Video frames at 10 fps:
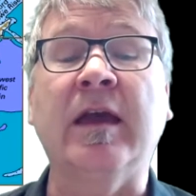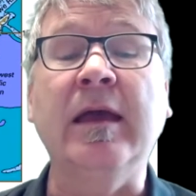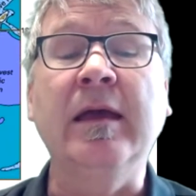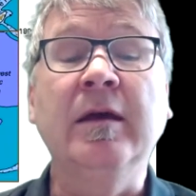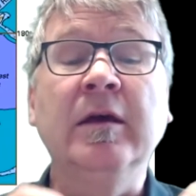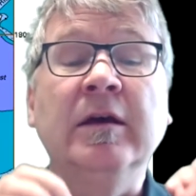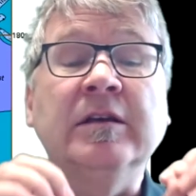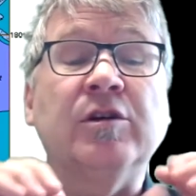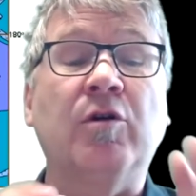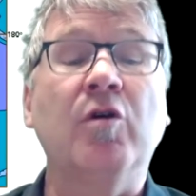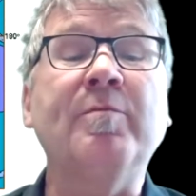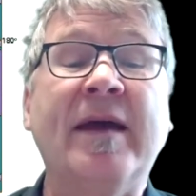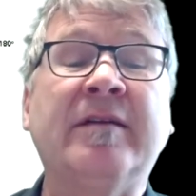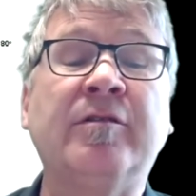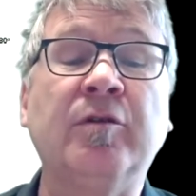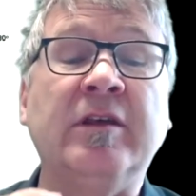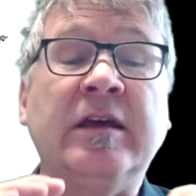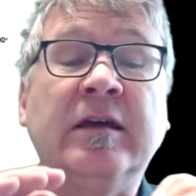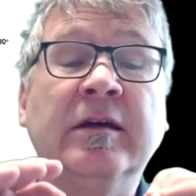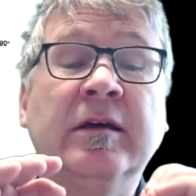Okay? So going back to
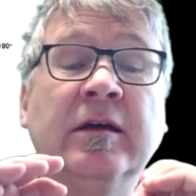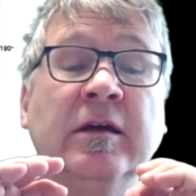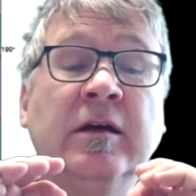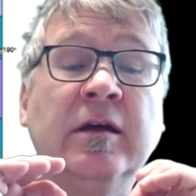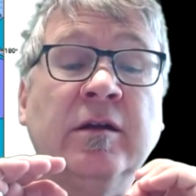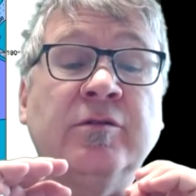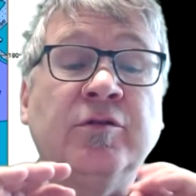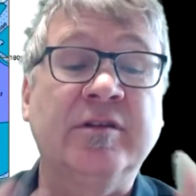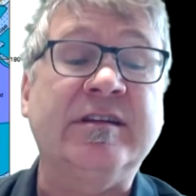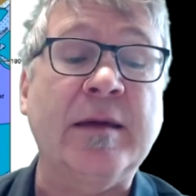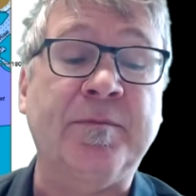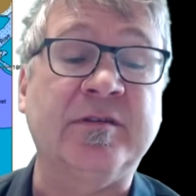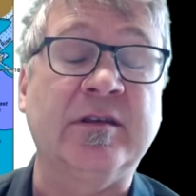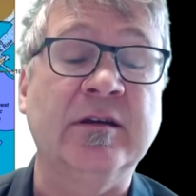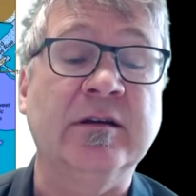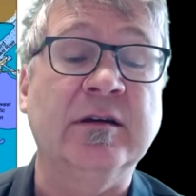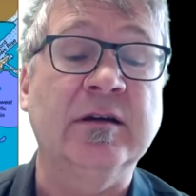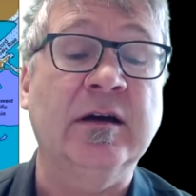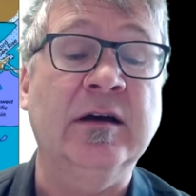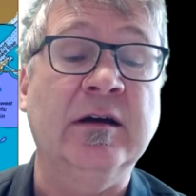the to the depth
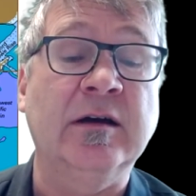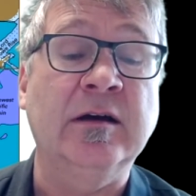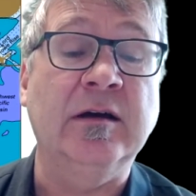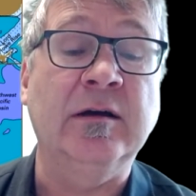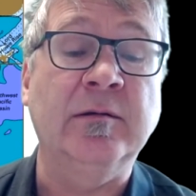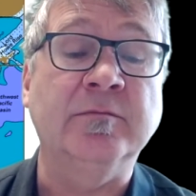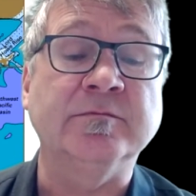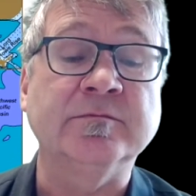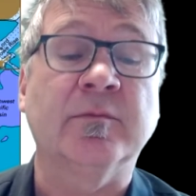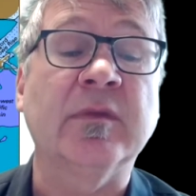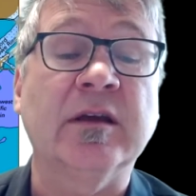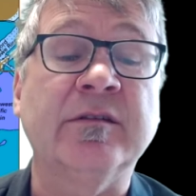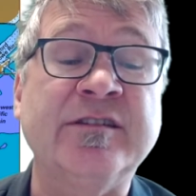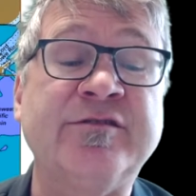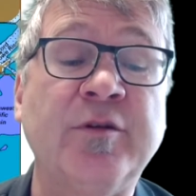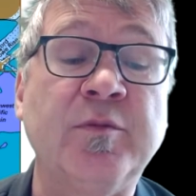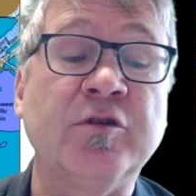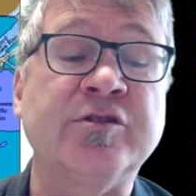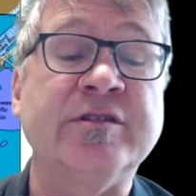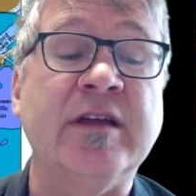uh, uh, um,
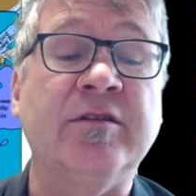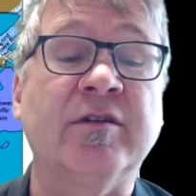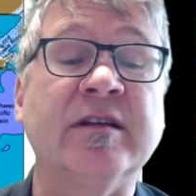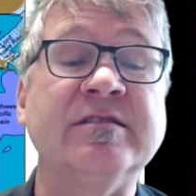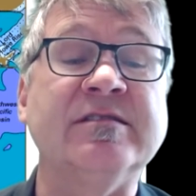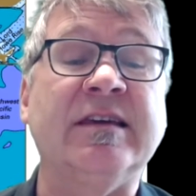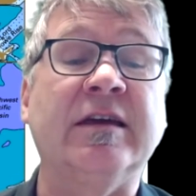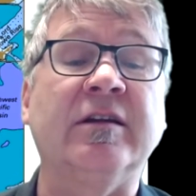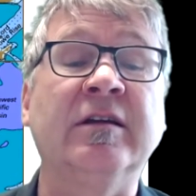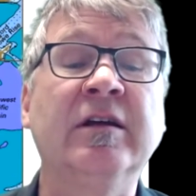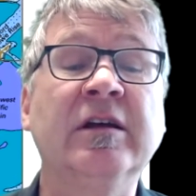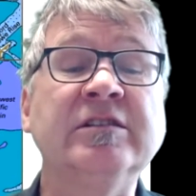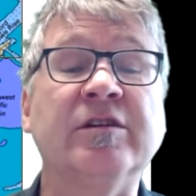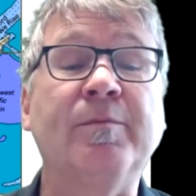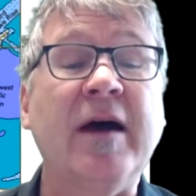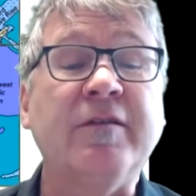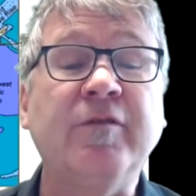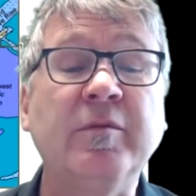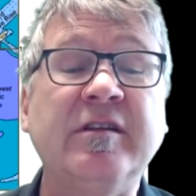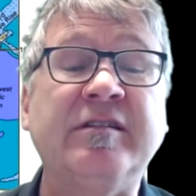distribution that you can see here. So apart
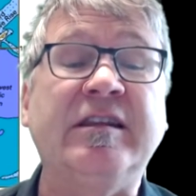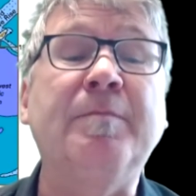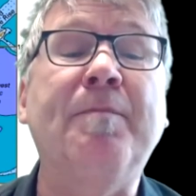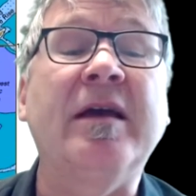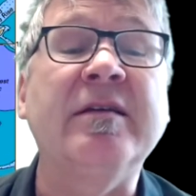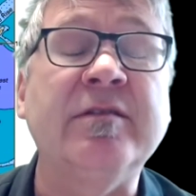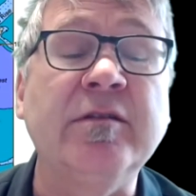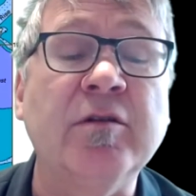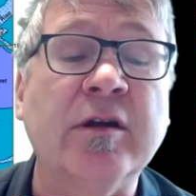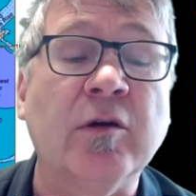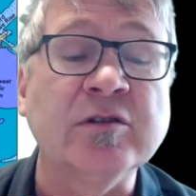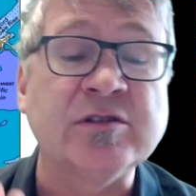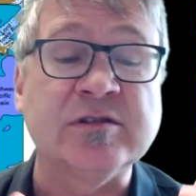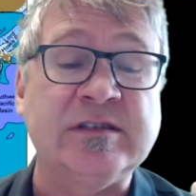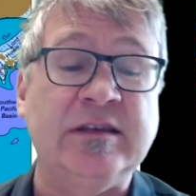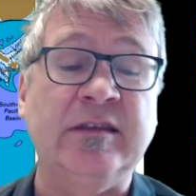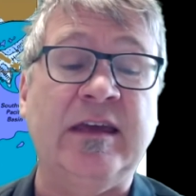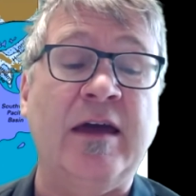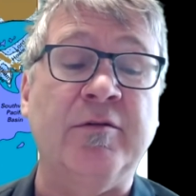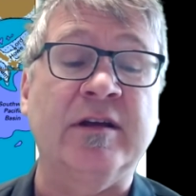from the deep basin, you can also see
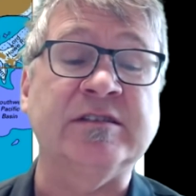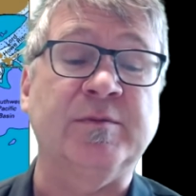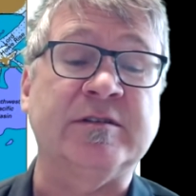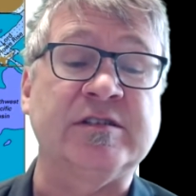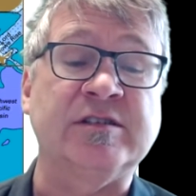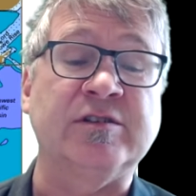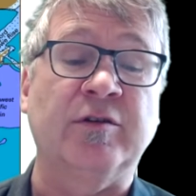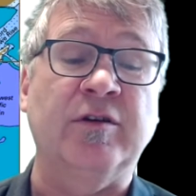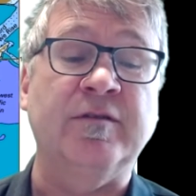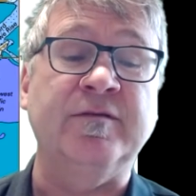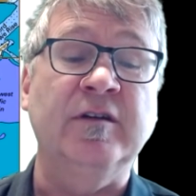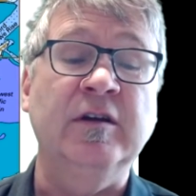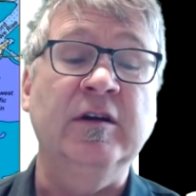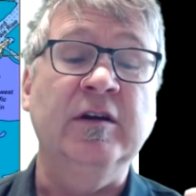the areas which is sort of,